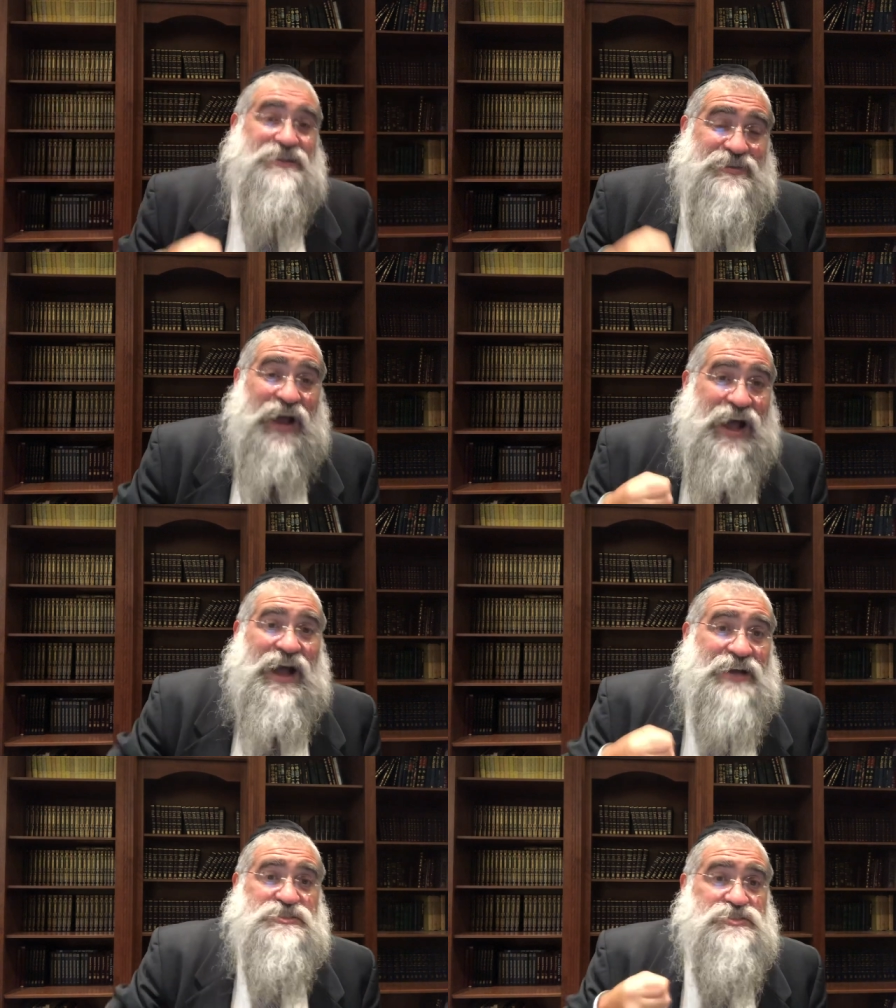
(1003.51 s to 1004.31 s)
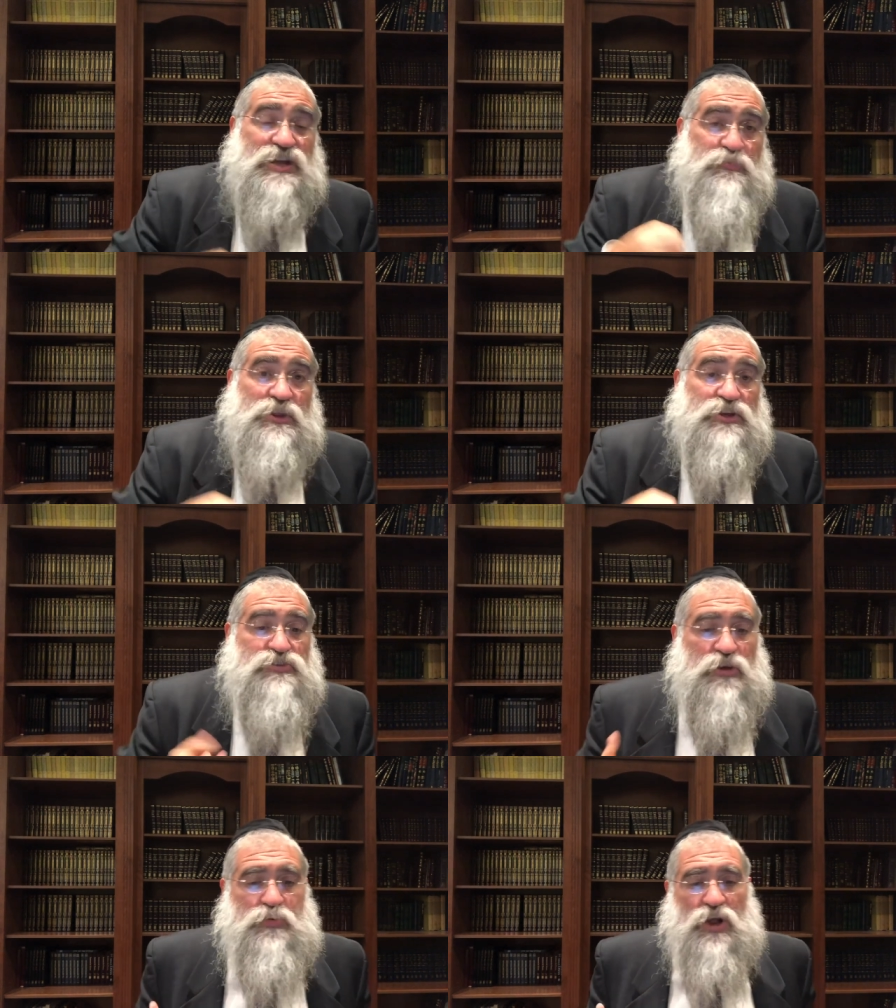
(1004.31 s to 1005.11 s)
Das is the ability
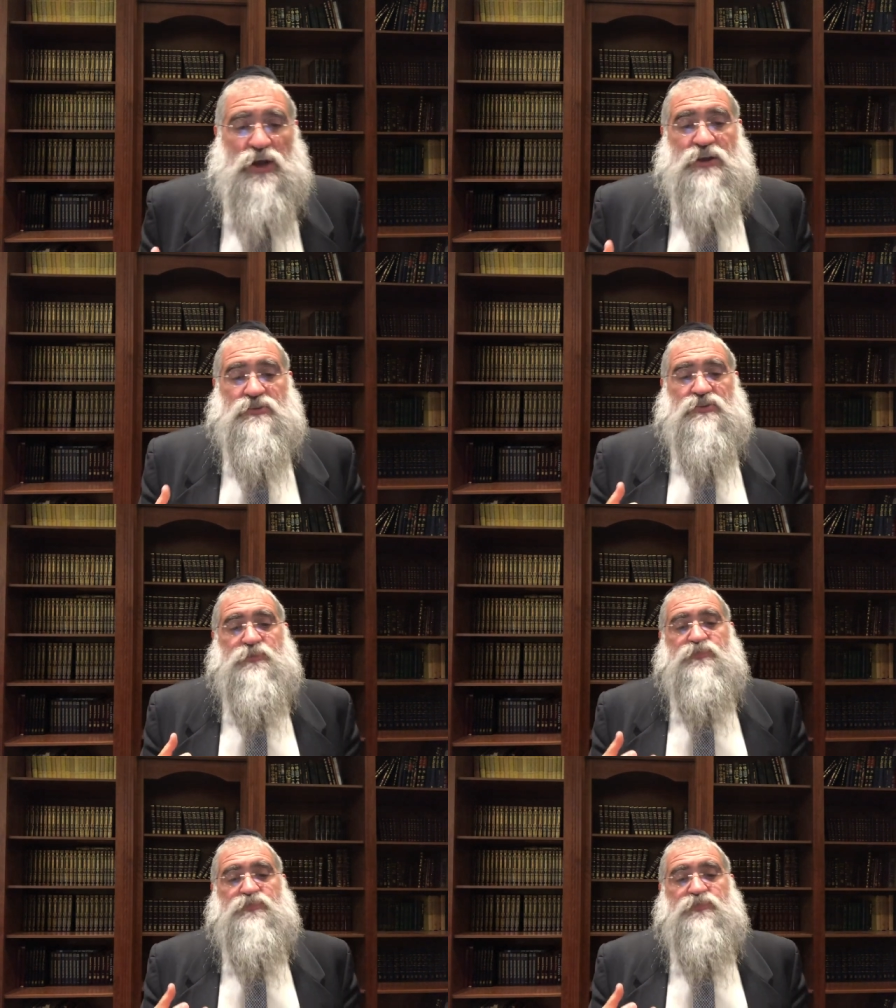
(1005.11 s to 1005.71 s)
to apply it.